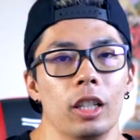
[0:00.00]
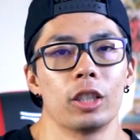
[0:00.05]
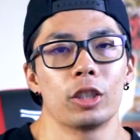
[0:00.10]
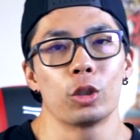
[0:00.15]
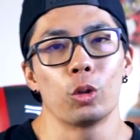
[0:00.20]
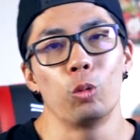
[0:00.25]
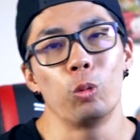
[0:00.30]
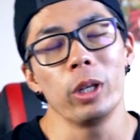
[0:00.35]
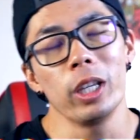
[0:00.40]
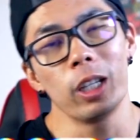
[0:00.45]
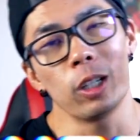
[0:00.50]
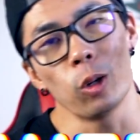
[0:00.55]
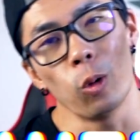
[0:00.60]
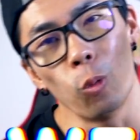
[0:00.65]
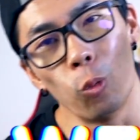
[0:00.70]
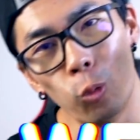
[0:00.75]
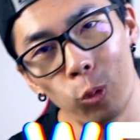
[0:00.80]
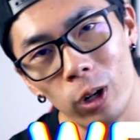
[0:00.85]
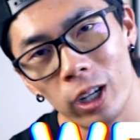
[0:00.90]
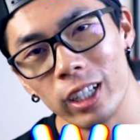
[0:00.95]
So week
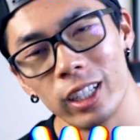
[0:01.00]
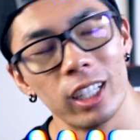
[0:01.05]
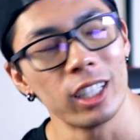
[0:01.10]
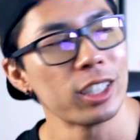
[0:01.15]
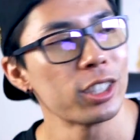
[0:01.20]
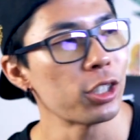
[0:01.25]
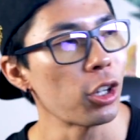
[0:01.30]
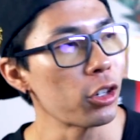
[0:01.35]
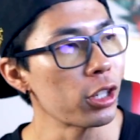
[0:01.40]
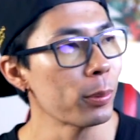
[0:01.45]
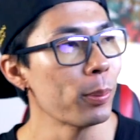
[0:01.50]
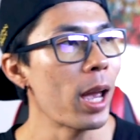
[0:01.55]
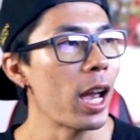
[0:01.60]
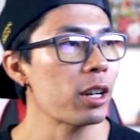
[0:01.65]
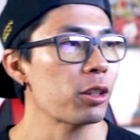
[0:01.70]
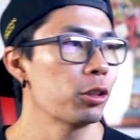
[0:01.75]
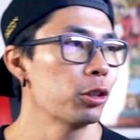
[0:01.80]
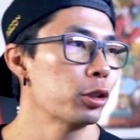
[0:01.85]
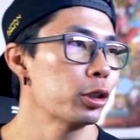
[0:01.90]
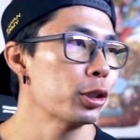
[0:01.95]
1, starting
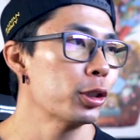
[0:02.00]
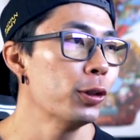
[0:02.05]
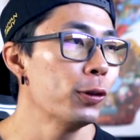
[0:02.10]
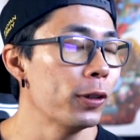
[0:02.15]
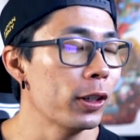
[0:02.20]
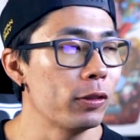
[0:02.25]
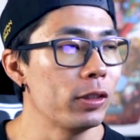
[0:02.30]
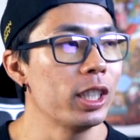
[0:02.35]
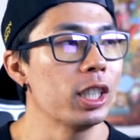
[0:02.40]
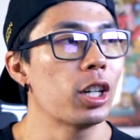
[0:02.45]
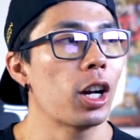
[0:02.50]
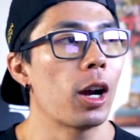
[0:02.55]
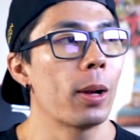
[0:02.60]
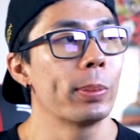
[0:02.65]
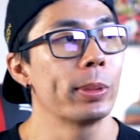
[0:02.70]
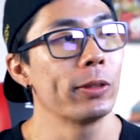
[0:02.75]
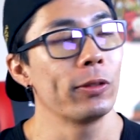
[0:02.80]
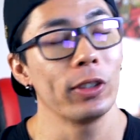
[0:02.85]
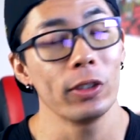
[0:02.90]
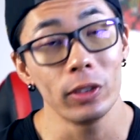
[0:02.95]
macros, 250
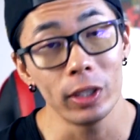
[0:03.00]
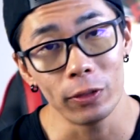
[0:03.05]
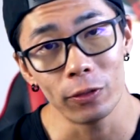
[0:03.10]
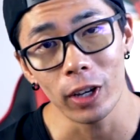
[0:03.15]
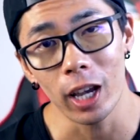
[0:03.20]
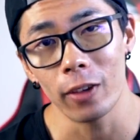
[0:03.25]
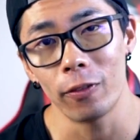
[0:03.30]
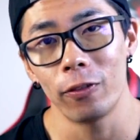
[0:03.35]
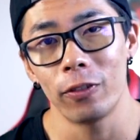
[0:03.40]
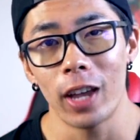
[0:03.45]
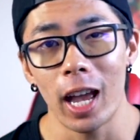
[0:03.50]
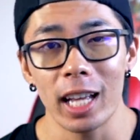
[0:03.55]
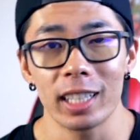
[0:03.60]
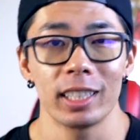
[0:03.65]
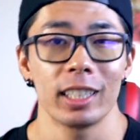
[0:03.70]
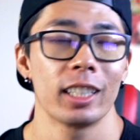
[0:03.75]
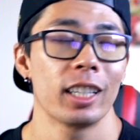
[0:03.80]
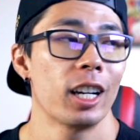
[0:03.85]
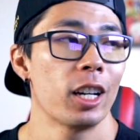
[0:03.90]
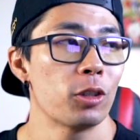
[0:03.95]
carbs, 55
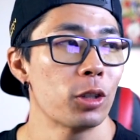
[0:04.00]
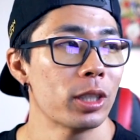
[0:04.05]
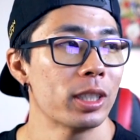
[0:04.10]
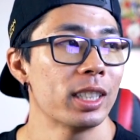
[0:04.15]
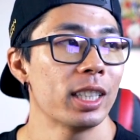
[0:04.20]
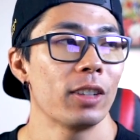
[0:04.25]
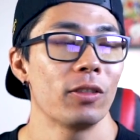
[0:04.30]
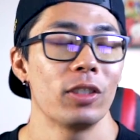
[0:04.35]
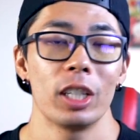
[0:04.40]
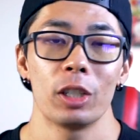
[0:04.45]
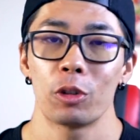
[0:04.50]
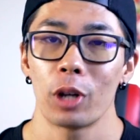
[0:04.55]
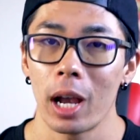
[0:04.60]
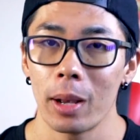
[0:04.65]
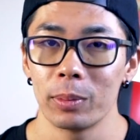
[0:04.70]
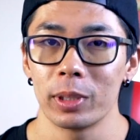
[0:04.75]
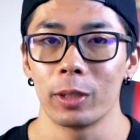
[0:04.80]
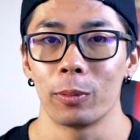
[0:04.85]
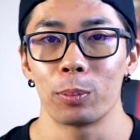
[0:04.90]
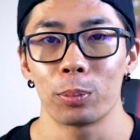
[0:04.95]
fats, and 170
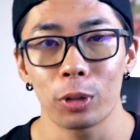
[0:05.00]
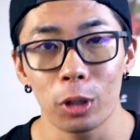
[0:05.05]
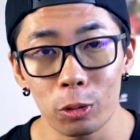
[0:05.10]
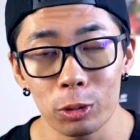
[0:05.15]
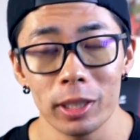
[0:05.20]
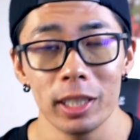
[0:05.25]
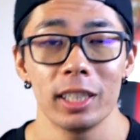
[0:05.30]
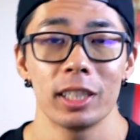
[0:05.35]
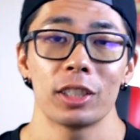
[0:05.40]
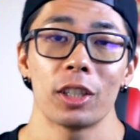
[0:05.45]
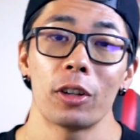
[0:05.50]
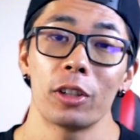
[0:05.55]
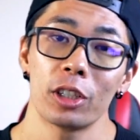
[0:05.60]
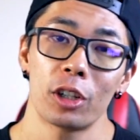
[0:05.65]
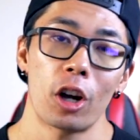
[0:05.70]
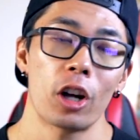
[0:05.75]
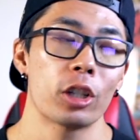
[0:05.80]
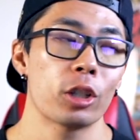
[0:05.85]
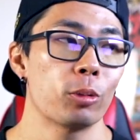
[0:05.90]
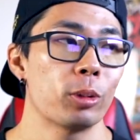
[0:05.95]
grams of protein. Starting
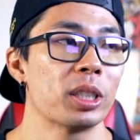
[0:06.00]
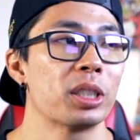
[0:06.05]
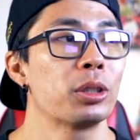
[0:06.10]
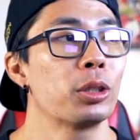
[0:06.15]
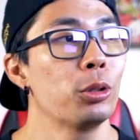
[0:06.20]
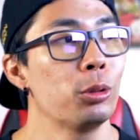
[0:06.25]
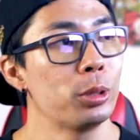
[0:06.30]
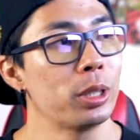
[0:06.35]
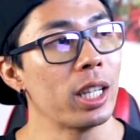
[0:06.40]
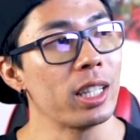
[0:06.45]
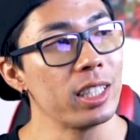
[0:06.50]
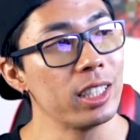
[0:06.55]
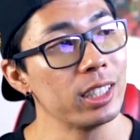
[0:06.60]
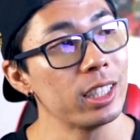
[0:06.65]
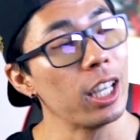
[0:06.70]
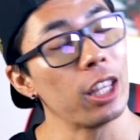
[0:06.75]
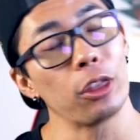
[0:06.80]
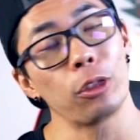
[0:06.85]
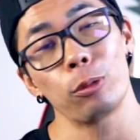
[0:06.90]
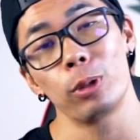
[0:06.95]
cardio was 2 sessions
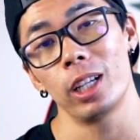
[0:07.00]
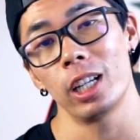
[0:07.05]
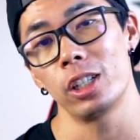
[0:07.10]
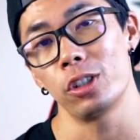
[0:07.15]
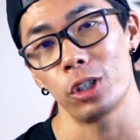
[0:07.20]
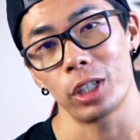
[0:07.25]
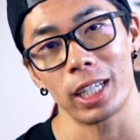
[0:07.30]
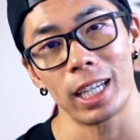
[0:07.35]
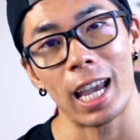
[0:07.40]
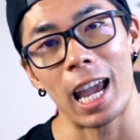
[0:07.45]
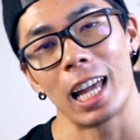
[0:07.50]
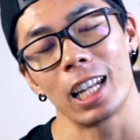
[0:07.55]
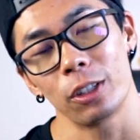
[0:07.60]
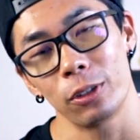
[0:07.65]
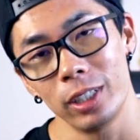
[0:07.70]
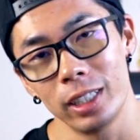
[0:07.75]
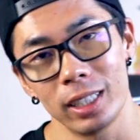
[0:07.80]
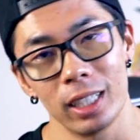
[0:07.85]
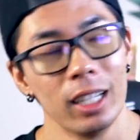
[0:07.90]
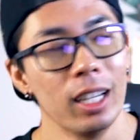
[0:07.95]
at 300
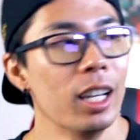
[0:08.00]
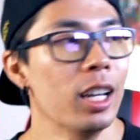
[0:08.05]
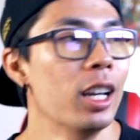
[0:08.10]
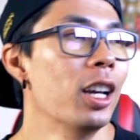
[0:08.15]
calories.